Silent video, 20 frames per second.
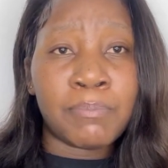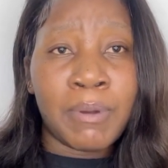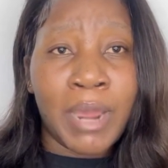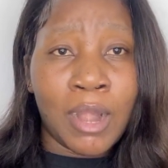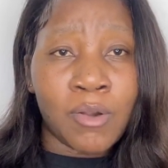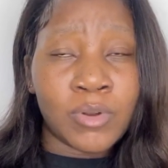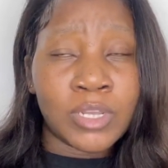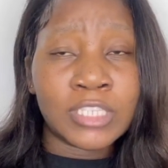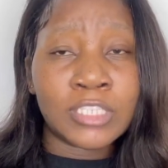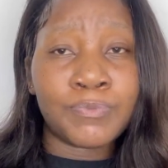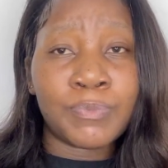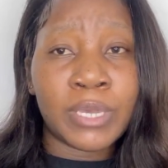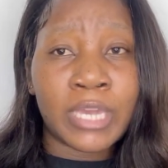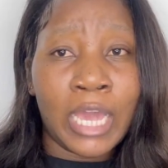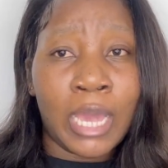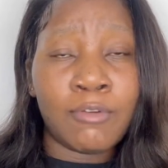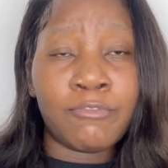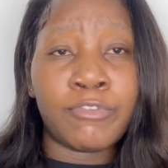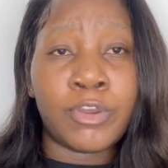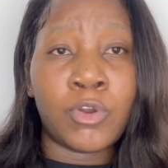parents
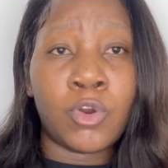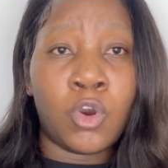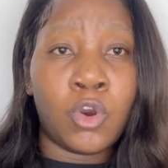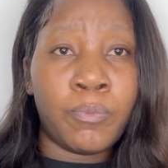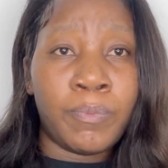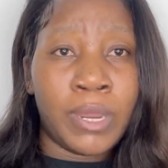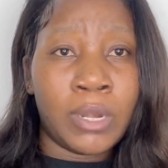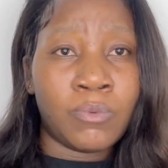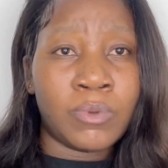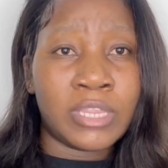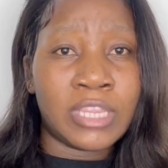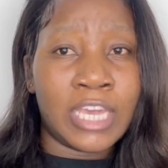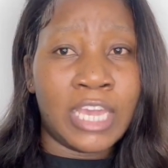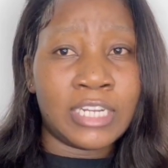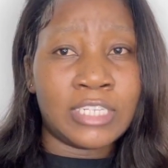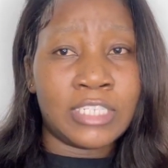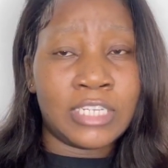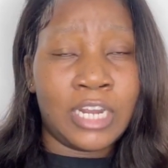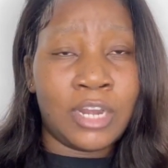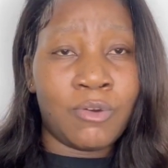become very open with
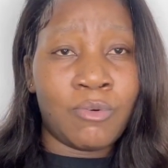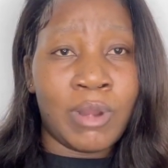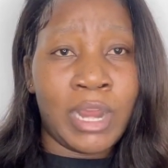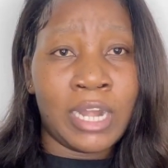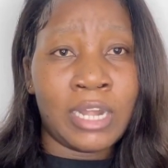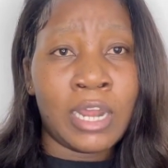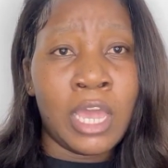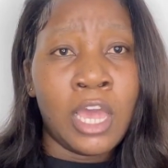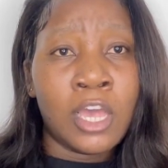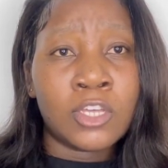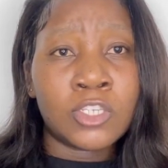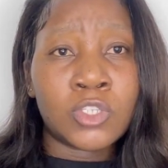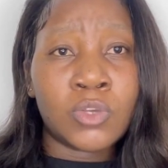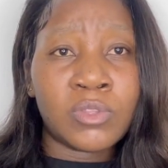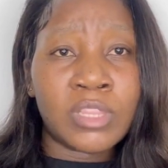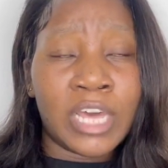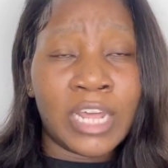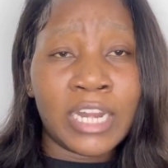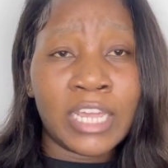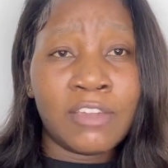their children,
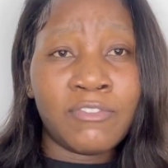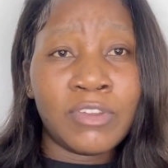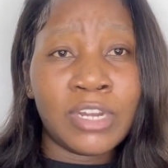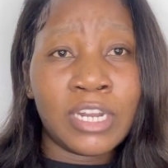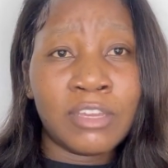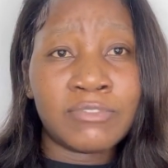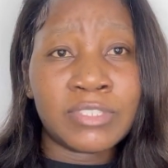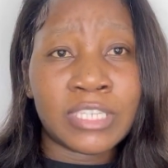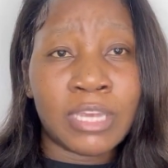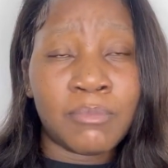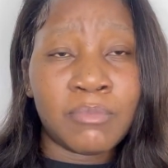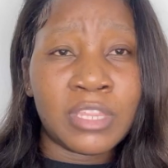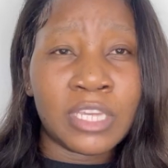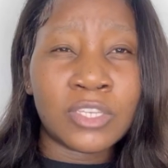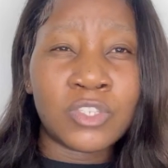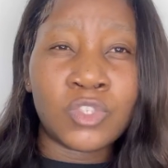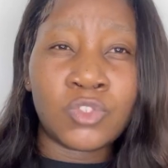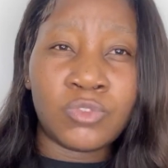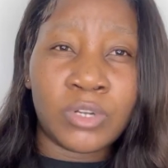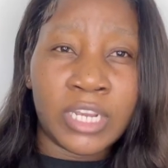so that even if
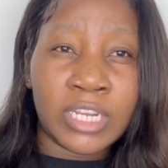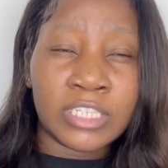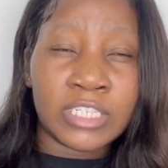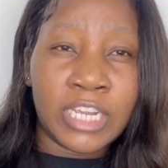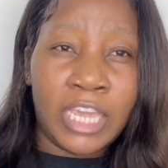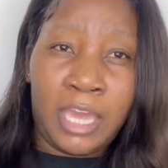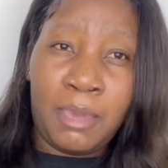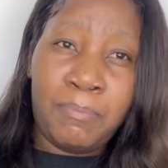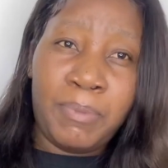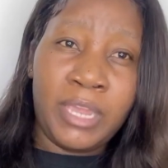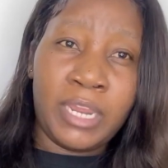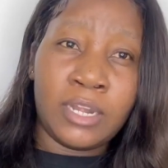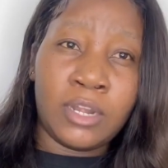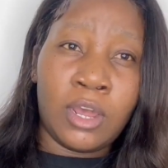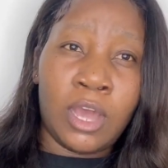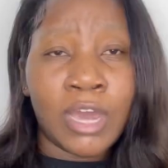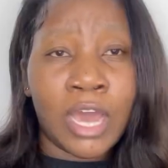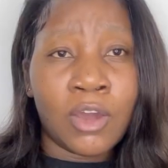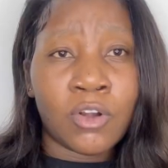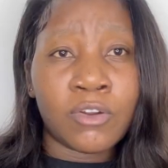something strange
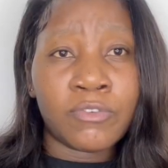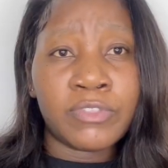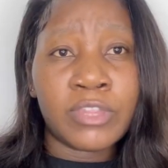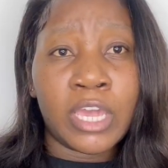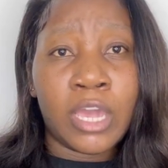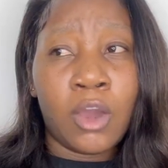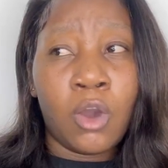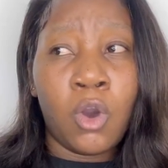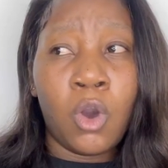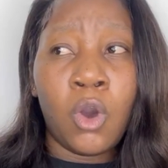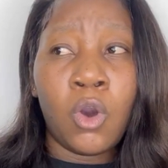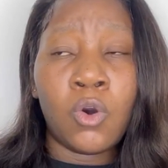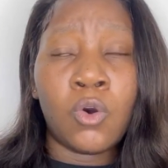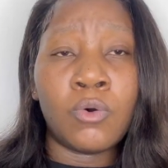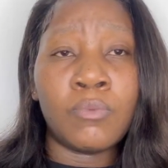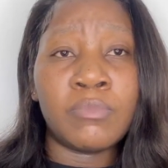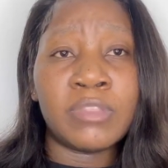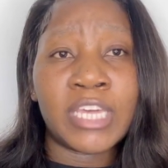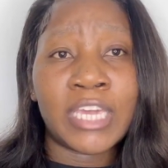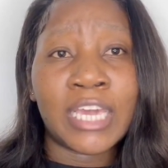happened out of their
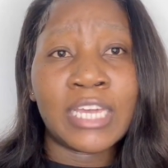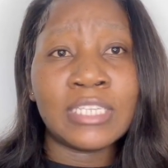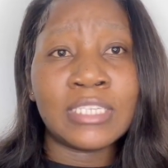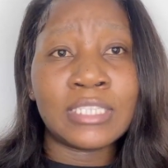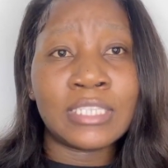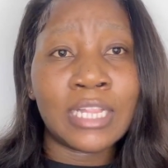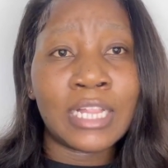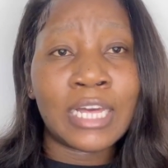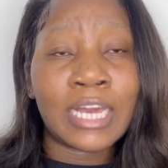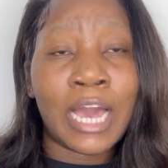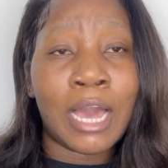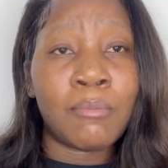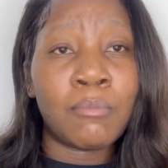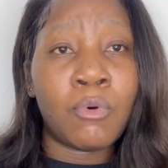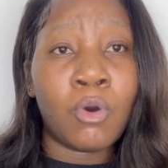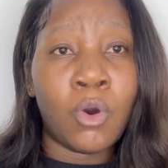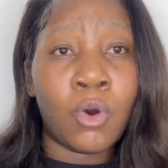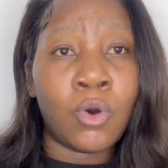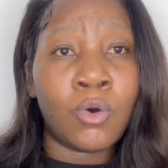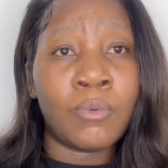home, they can still
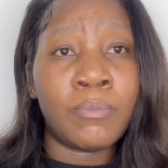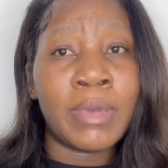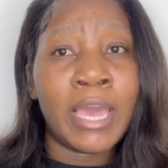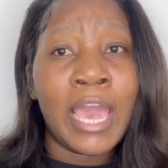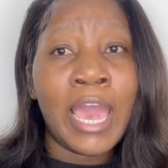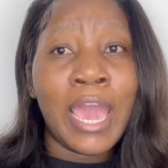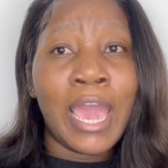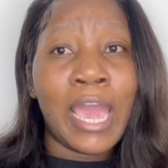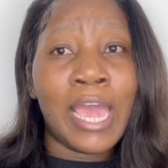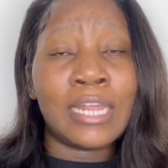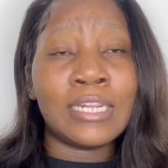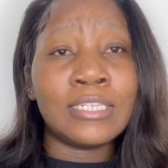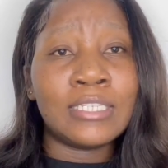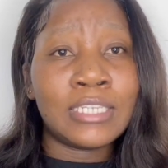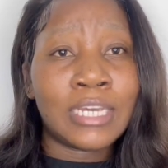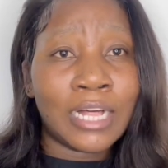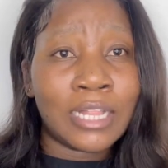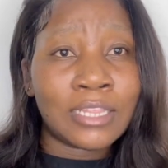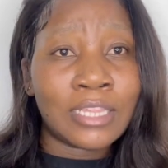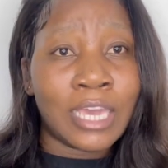come home
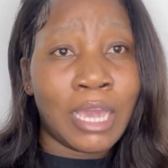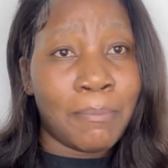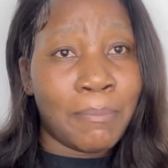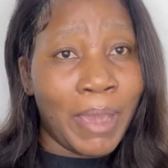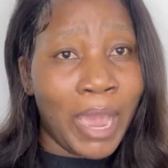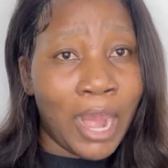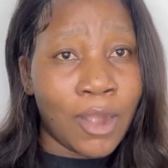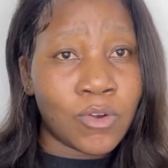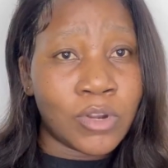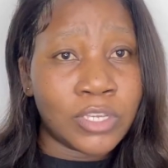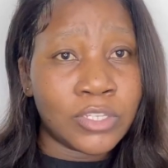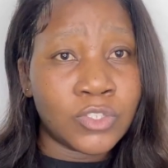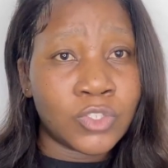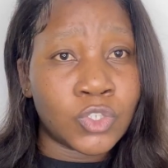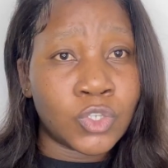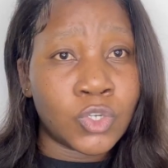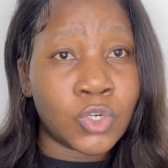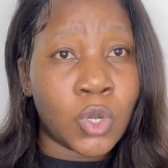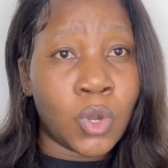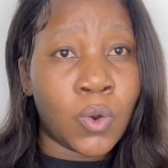and tell their
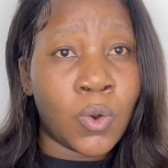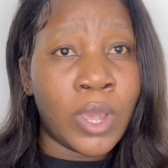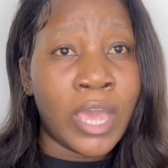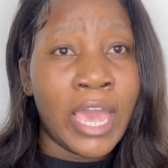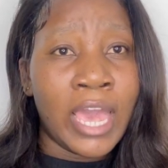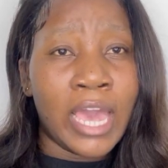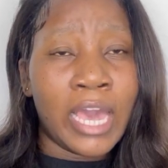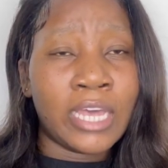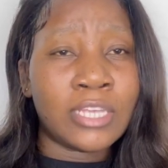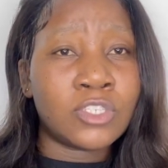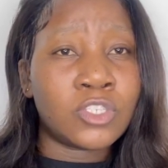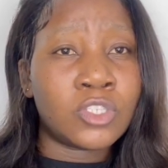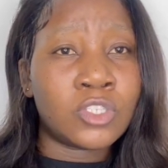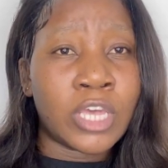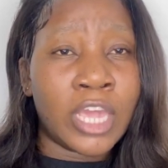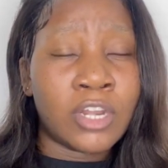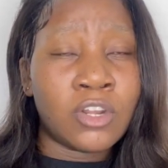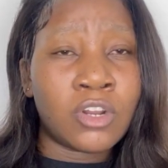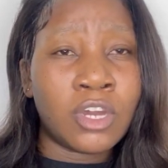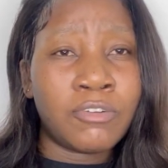parents, you know, and
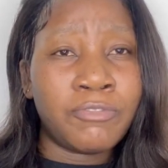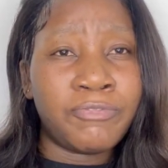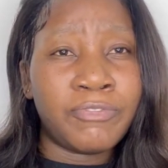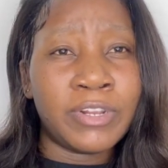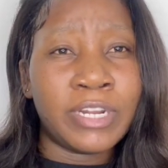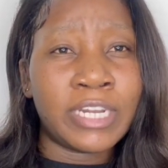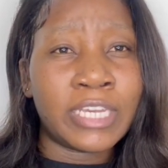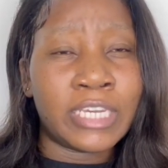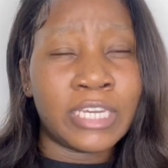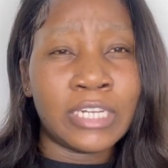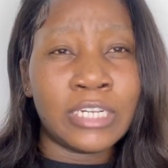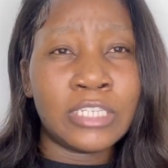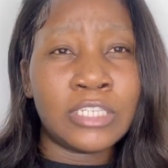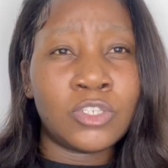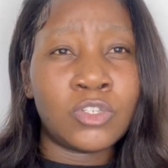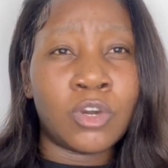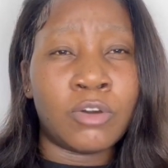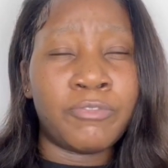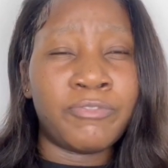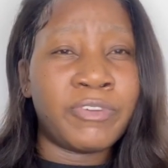not feel
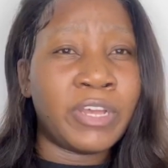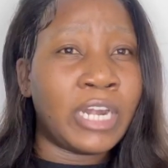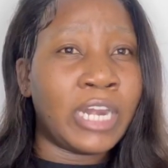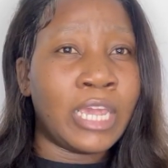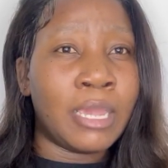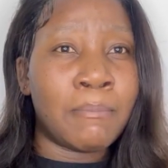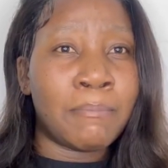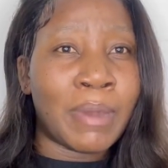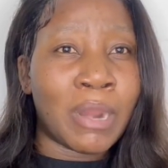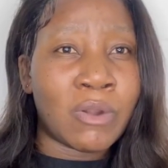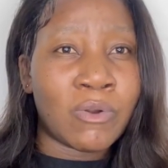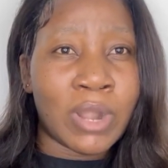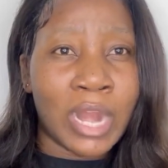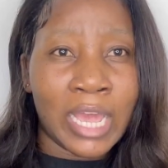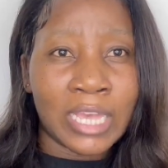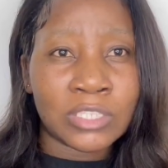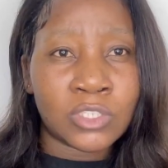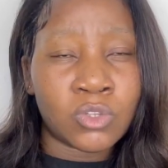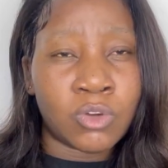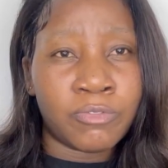guilty or feel
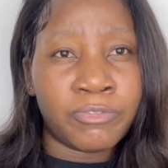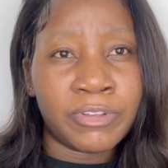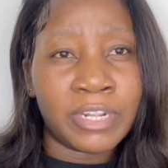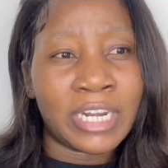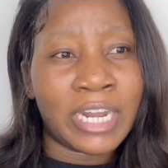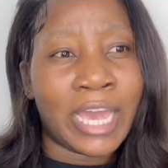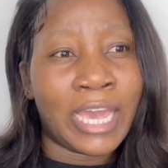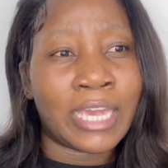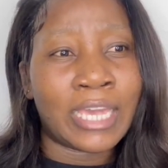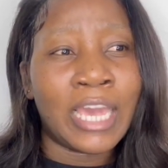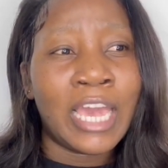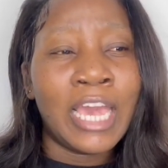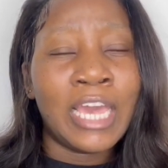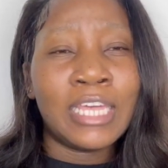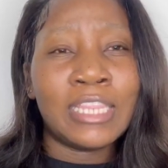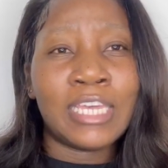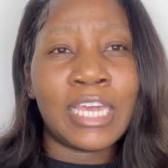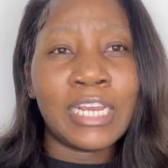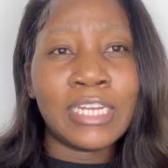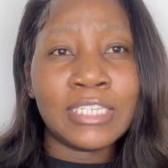embarrassed or feel like
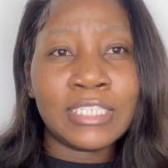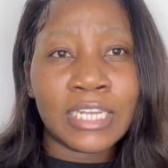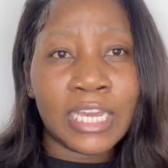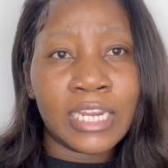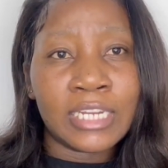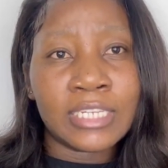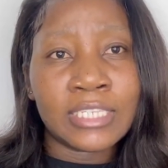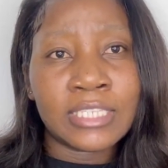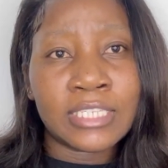they did